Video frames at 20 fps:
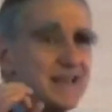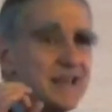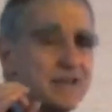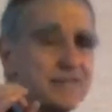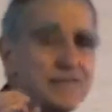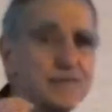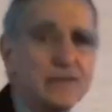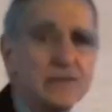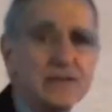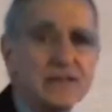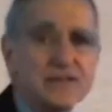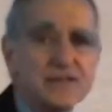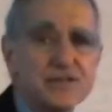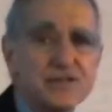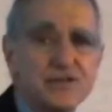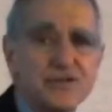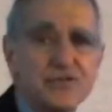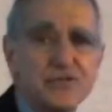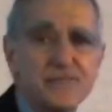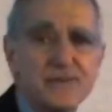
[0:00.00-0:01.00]
If you
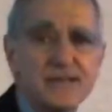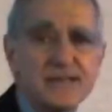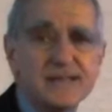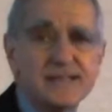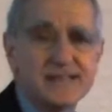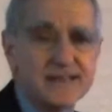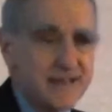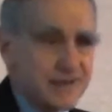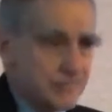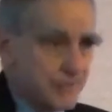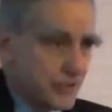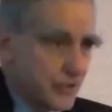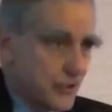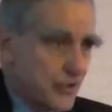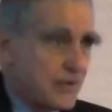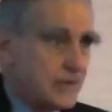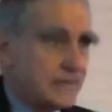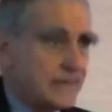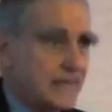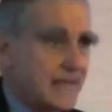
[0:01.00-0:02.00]
listen to him, he said
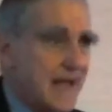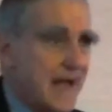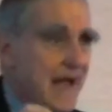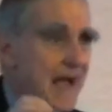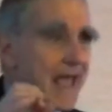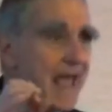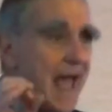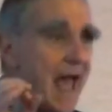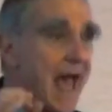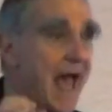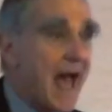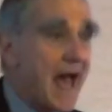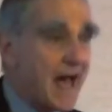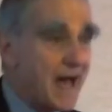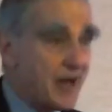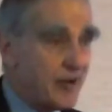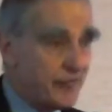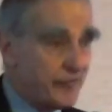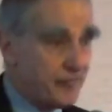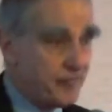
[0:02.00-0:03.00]
recurrently, I
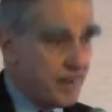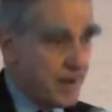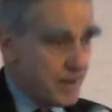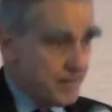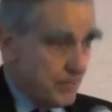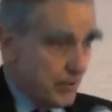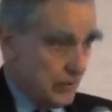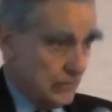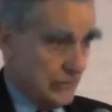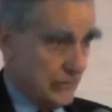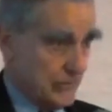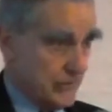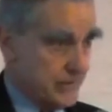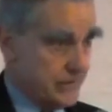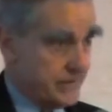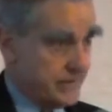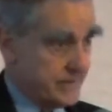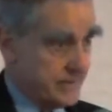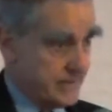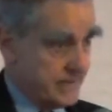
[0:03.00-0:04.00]
have bipolar
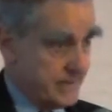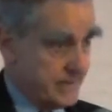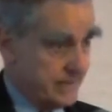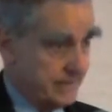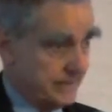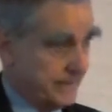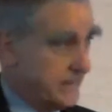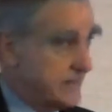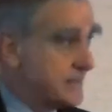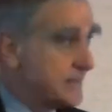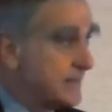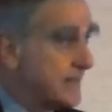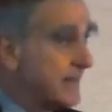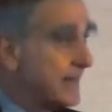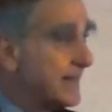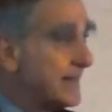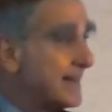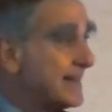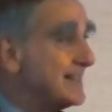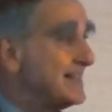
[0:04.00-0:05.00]

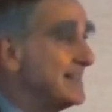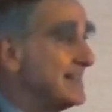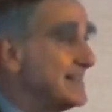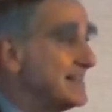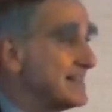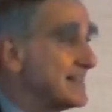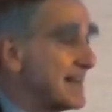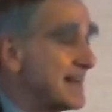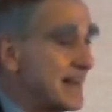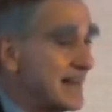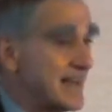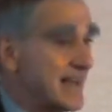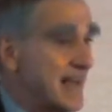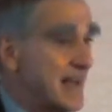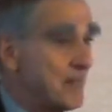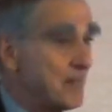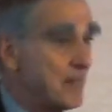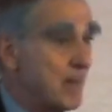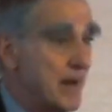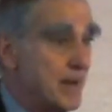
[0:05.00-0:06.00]
illness. He didn't say I
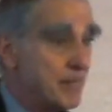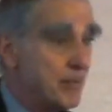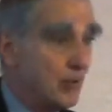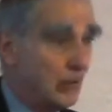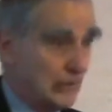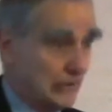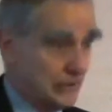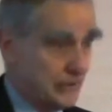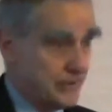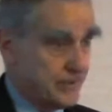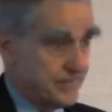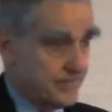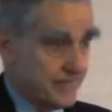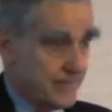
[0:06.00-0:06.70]
am bipolar.